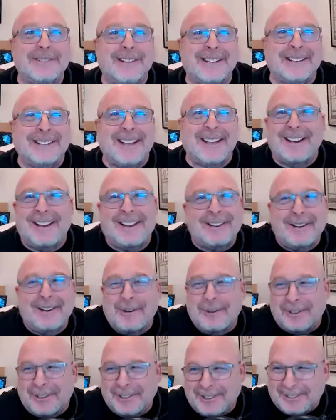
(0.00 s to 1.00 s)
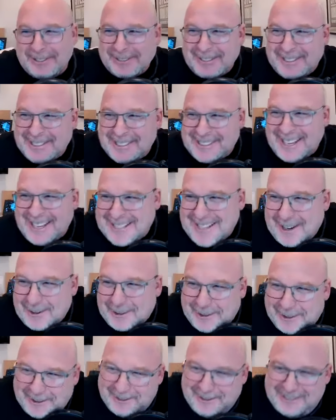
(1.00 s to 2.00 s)
Like I had no clue because that's how
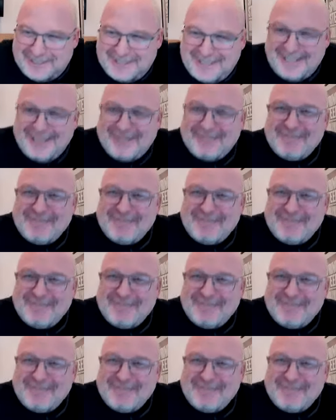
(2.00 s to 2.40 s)
cool it was.